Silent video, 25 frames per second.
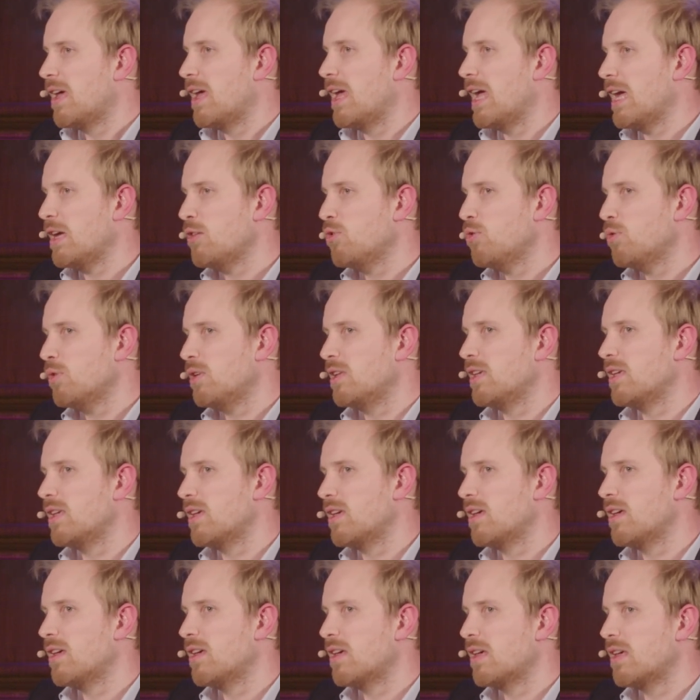Actually,
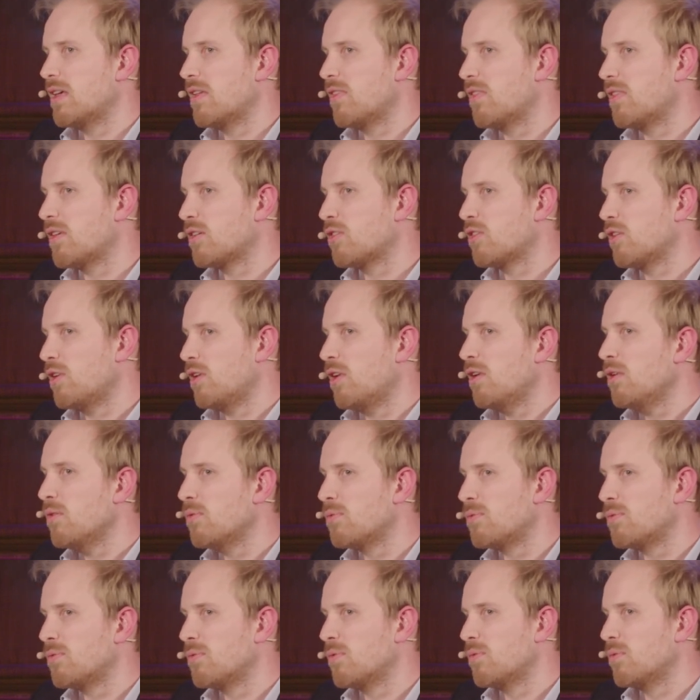there's a lot of
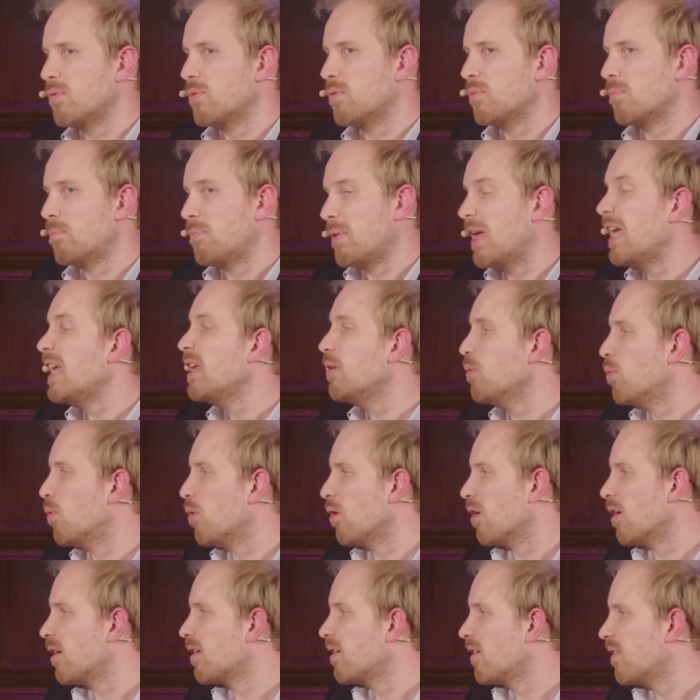paid
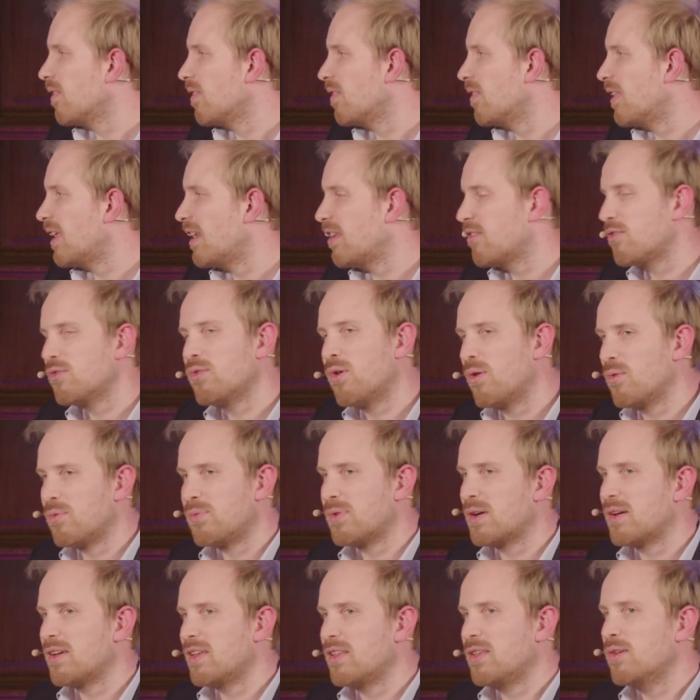work that is not
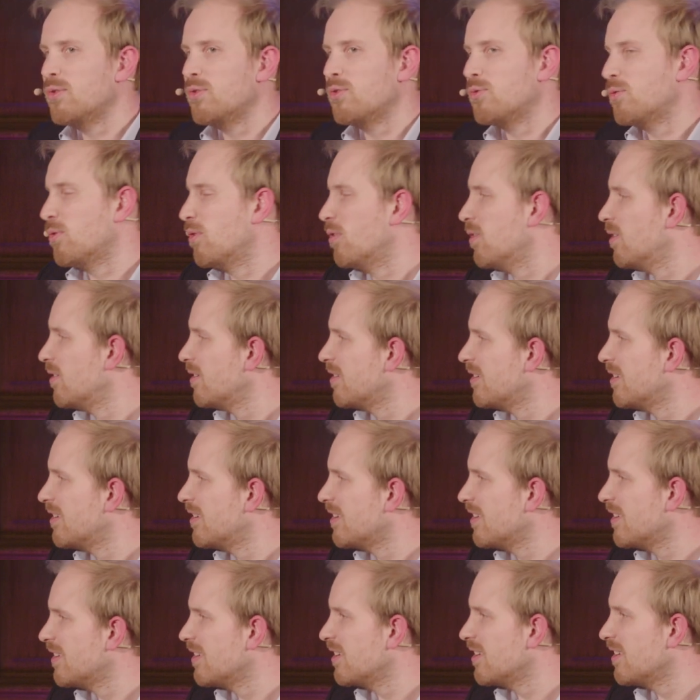very useful.
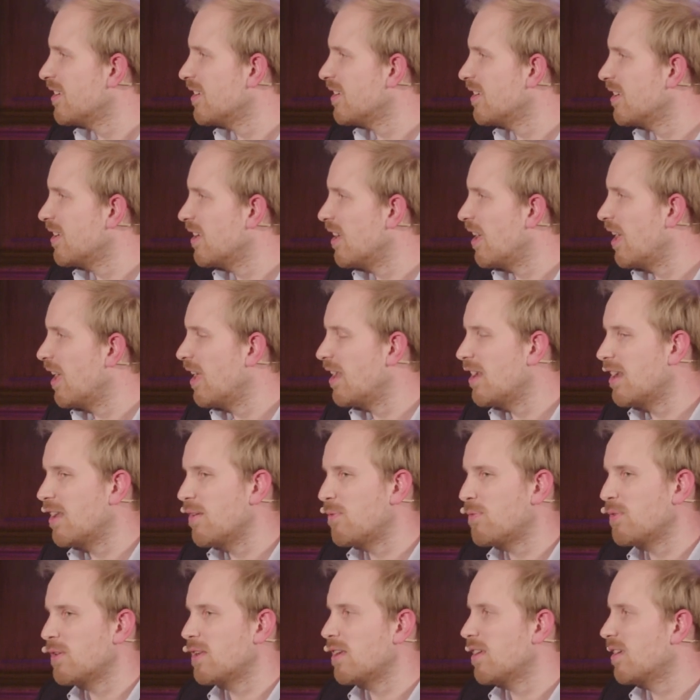Mm. And
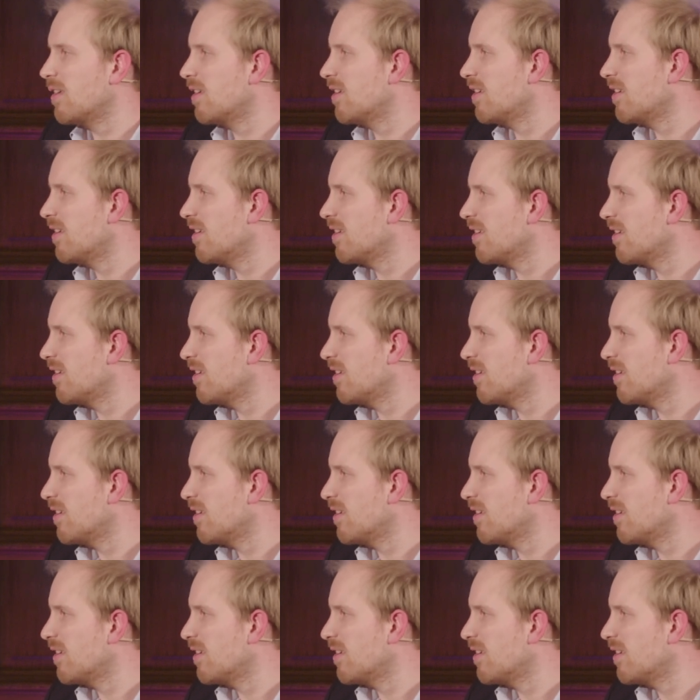this is what you